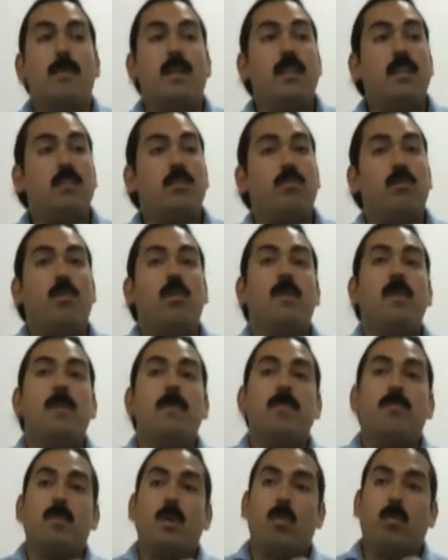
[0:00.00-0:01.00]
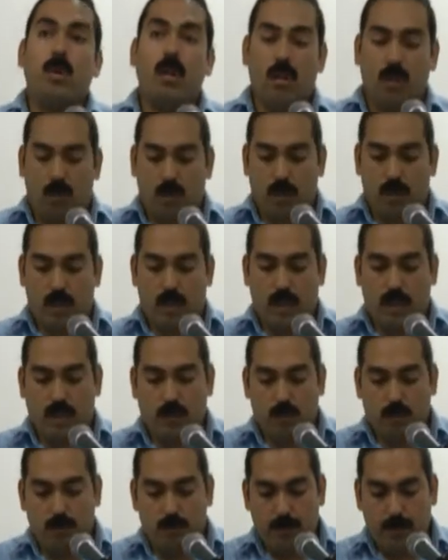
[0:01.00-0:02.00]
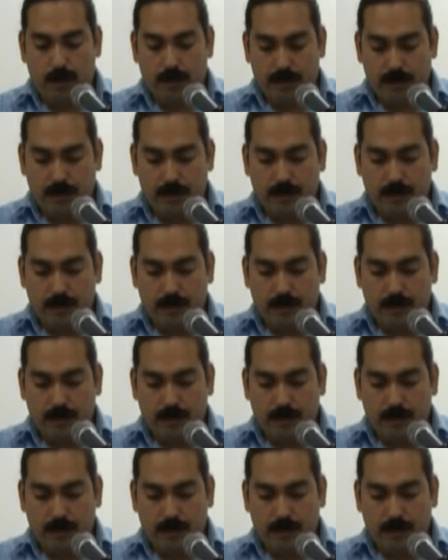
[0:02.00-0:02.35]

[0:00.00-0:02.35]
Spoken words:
peaceful but well-organized movement.